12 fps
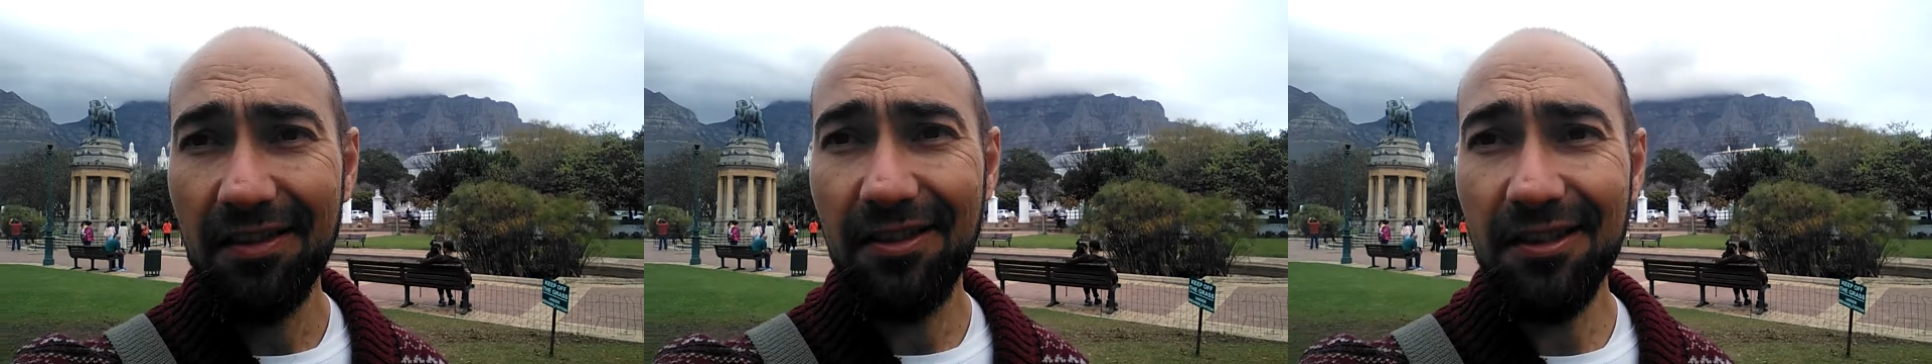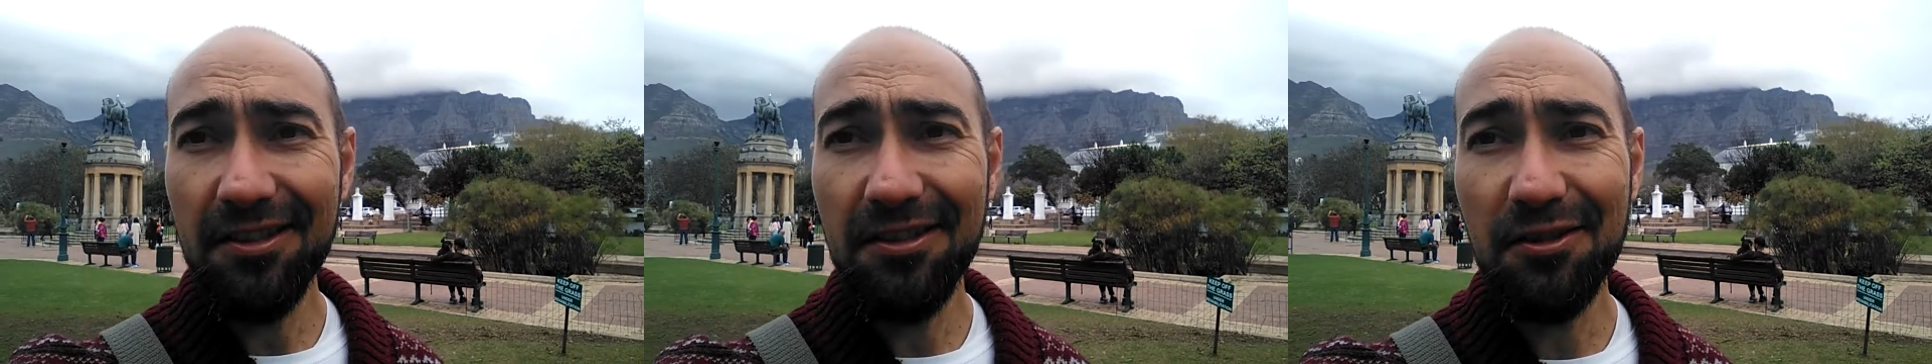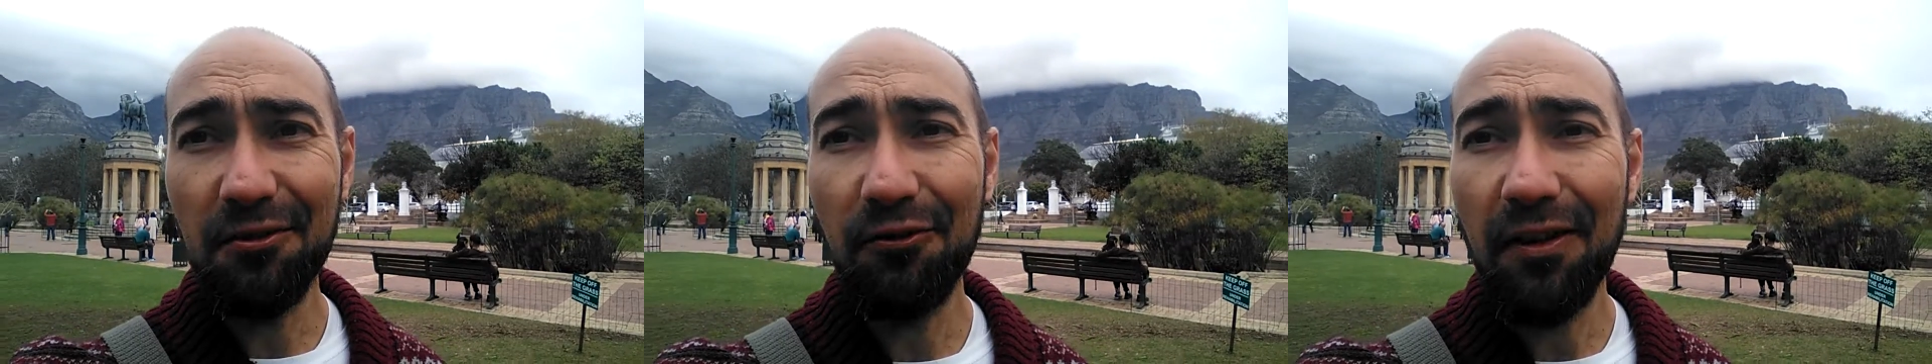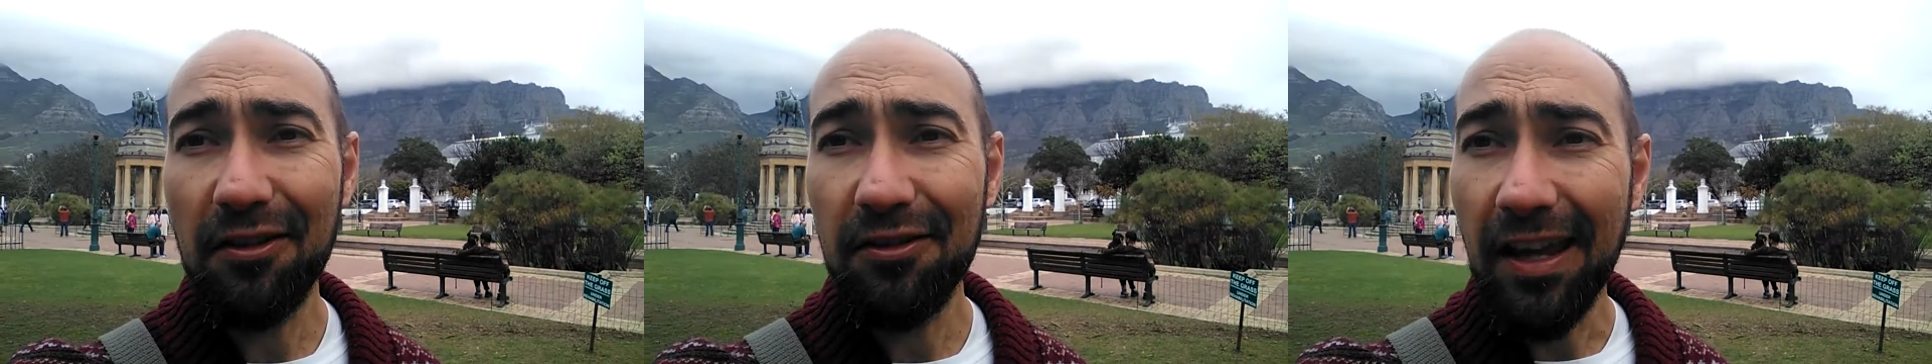this is a
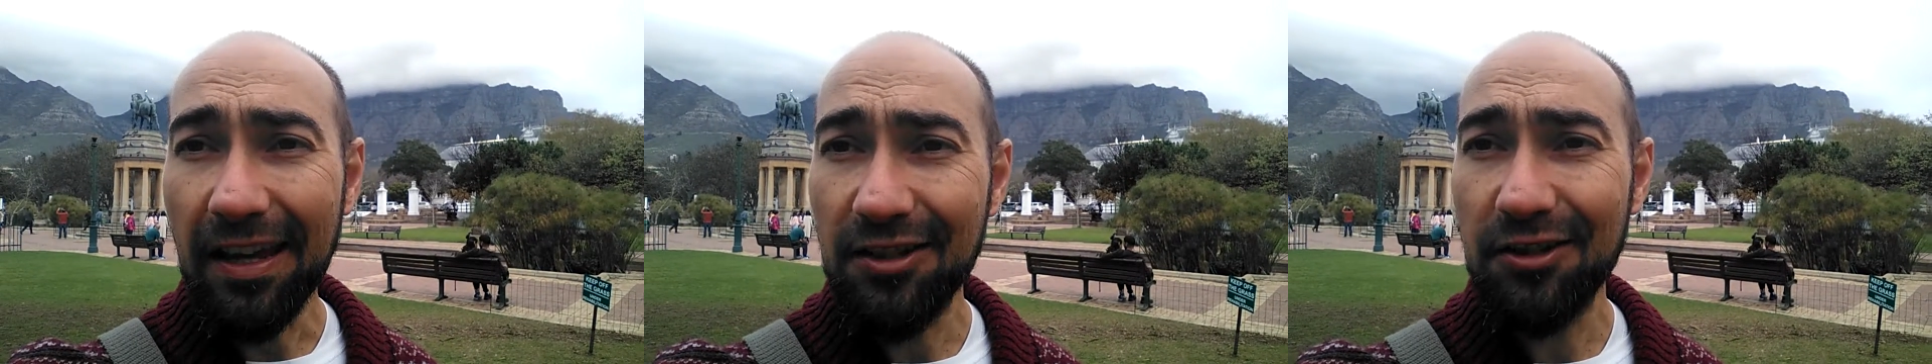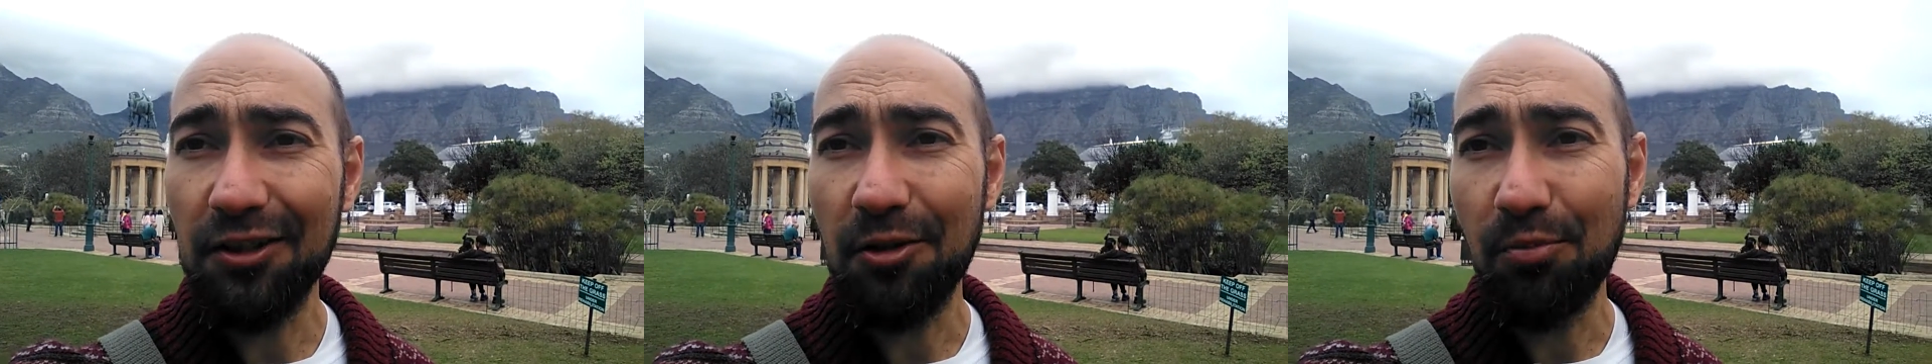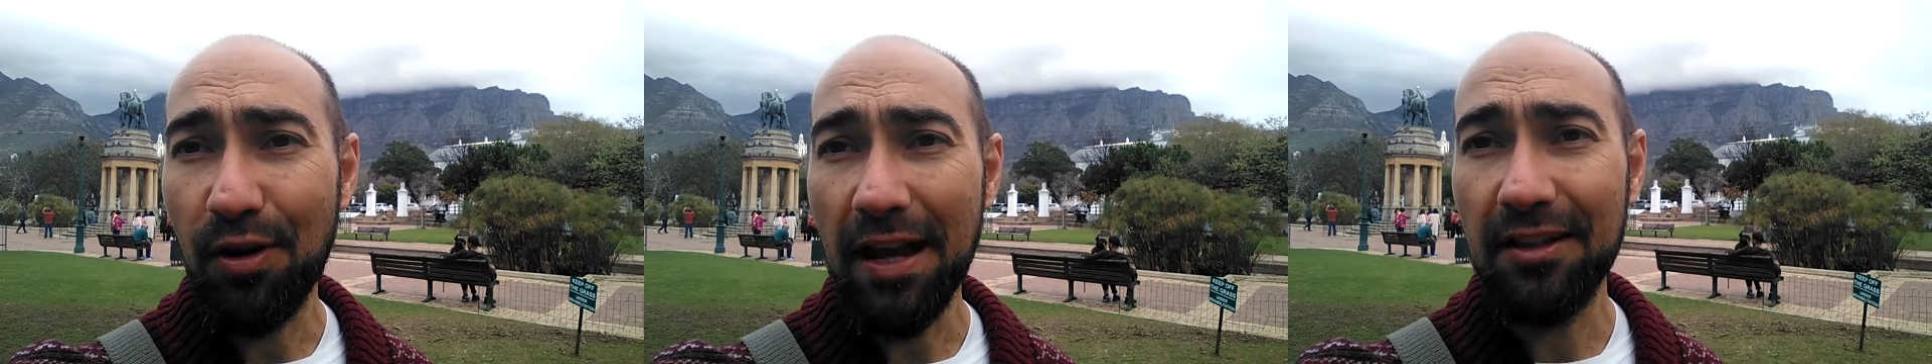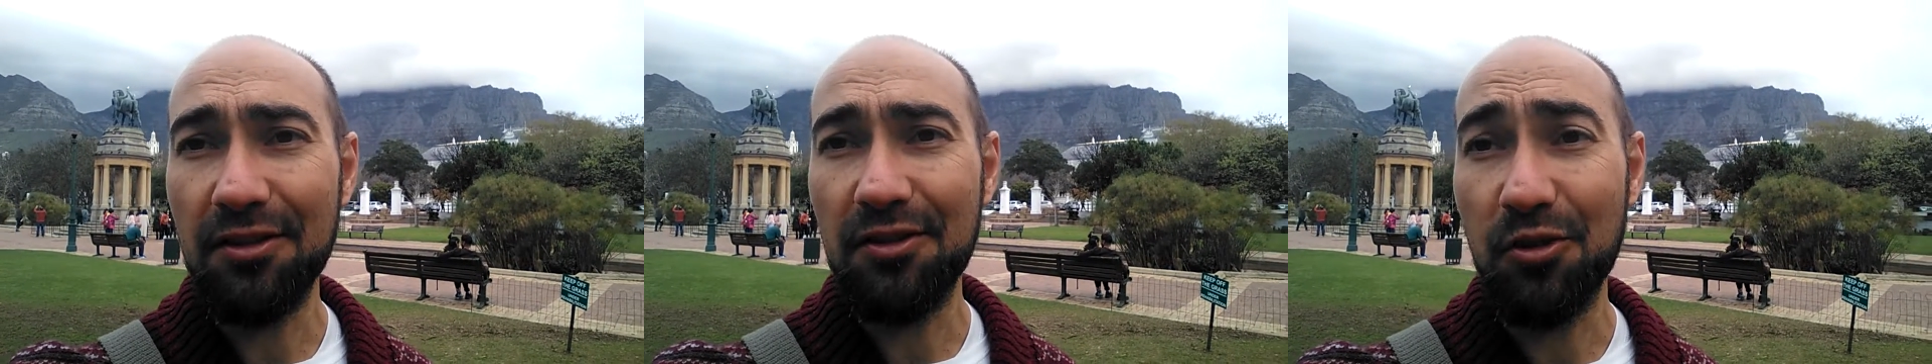foundational
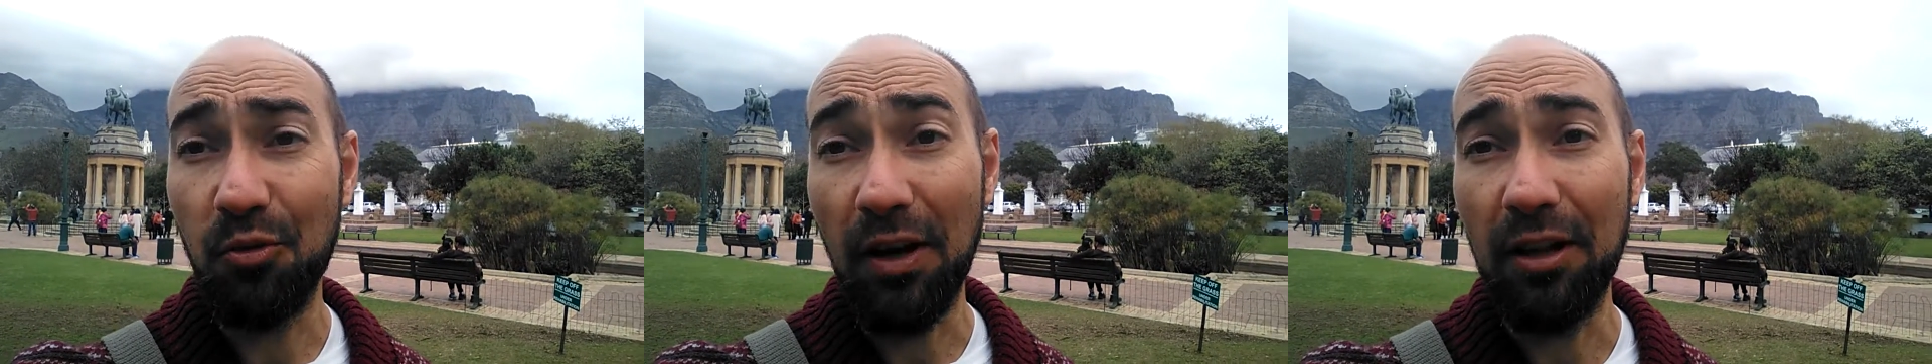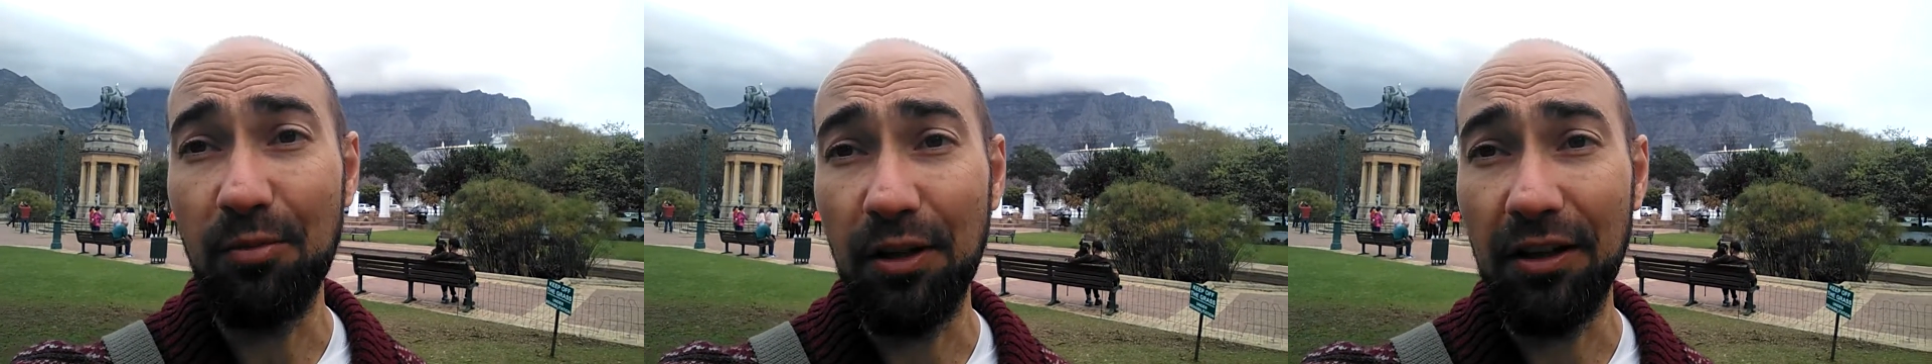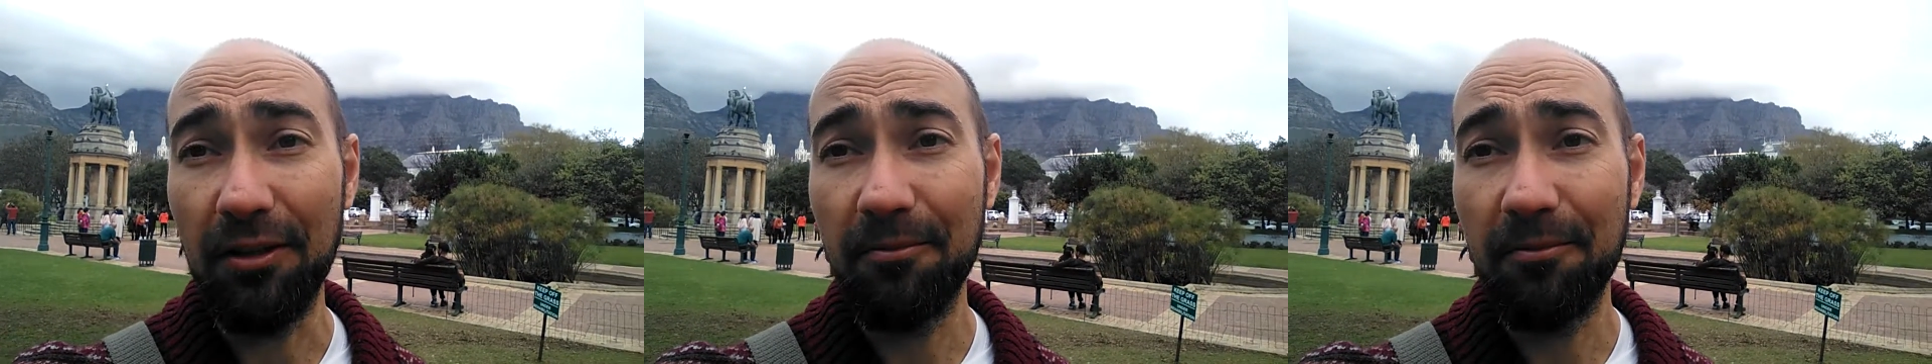practice to well-being.